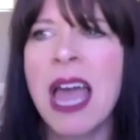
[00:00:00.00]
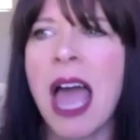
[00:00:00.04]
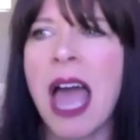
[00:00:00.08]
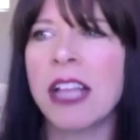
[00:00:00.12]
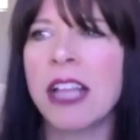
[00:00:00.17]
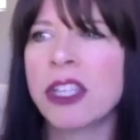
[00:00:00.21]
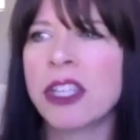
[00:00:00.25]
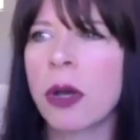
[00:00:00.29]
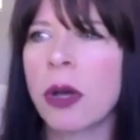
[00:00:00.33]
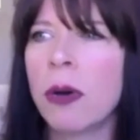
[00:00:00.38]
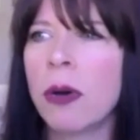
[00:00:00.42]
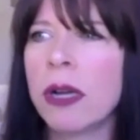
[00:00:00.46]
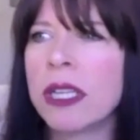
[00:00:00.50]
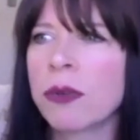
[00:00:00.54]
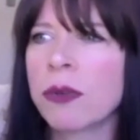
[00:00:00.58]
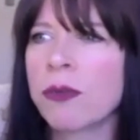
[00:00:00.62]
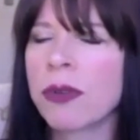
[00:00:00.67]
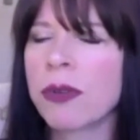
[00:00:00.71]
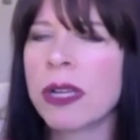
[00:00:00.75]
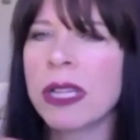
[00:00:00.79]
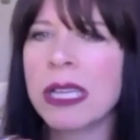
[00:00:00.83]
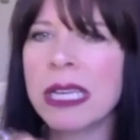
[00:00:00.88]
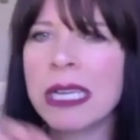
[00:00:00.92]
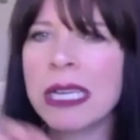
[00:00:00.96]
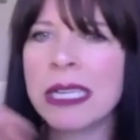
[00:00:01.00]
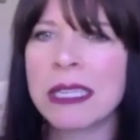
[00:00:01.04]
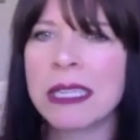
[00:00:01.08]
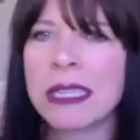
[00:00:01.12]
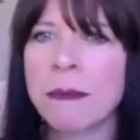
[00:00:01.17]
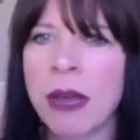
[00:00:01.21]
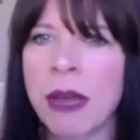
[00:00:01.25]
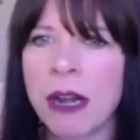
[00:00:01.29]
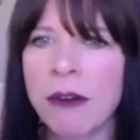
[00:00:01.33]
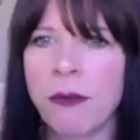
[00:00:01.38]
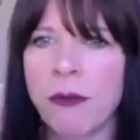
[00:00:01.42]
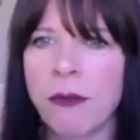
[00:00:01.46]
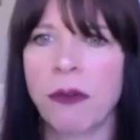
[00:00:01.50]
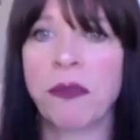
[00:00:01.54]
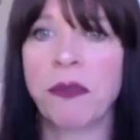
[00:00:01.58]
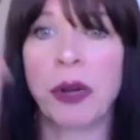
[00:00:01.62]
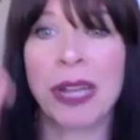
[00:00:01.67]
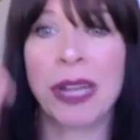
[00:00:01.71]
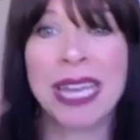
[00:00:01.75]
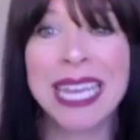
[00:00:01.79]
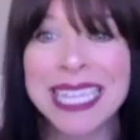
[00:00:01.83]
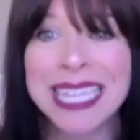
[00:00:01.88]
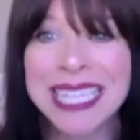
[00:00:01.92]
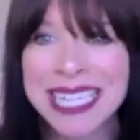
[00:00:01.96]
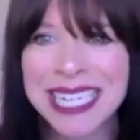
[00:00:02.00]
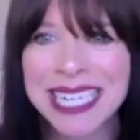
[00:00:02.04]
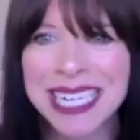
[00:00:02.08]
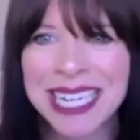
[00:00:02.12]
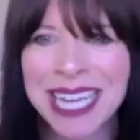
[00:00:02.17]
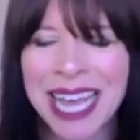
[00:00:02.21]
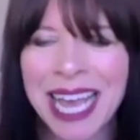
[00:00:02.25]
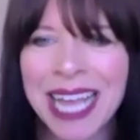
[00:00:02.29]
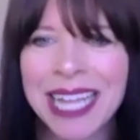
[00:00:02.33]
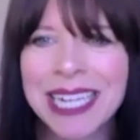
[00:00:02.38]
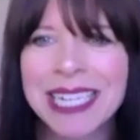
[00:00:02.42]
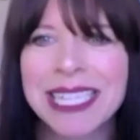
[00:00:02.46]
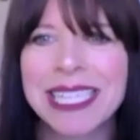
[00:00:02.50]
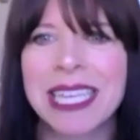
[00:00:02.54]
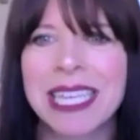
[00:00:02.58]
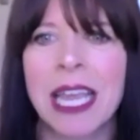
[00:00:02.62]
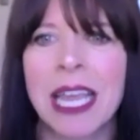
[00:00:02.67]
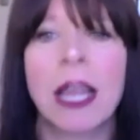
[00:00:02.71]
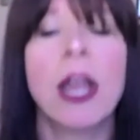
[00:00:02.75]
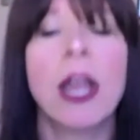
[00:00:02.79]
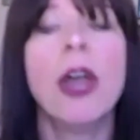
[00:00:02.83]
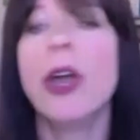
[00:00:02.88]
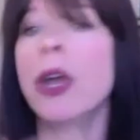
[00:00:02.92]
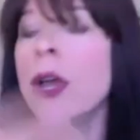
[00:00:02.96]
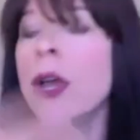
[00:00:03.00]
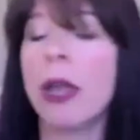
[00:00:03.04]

And so it's a really easy metaphor for kids to get, say,